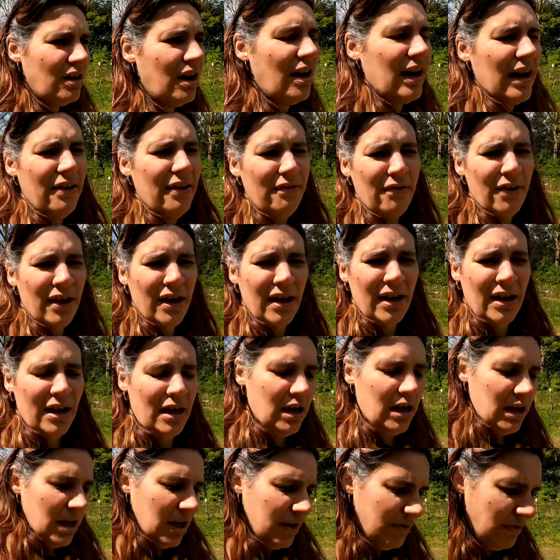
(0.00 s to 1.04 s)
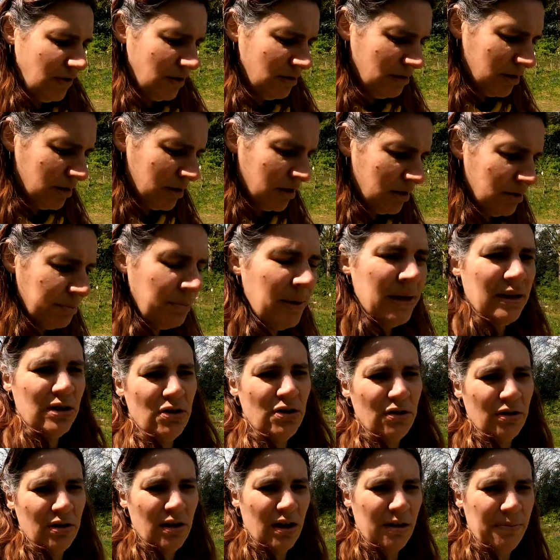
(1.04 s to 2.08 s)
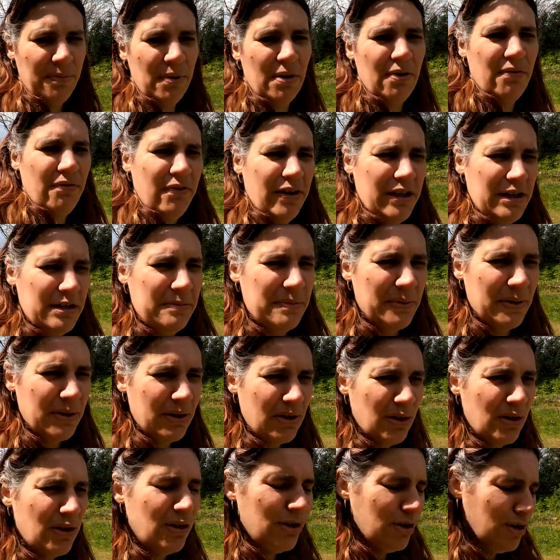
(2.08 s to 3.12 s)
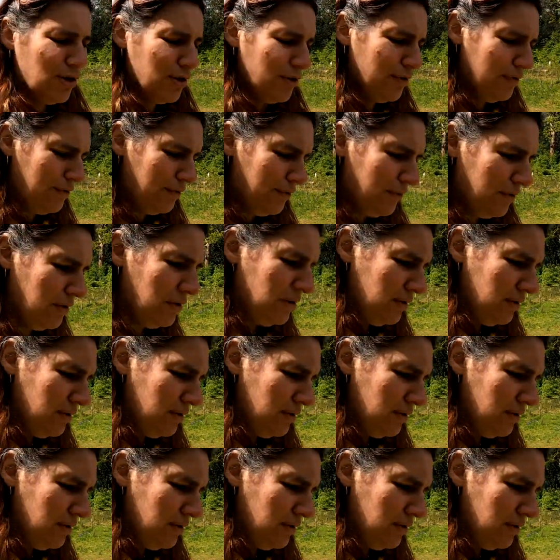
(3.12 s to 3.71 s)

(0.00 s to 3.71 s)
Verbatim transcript: the live, if you look at the picture that I put on Facebook of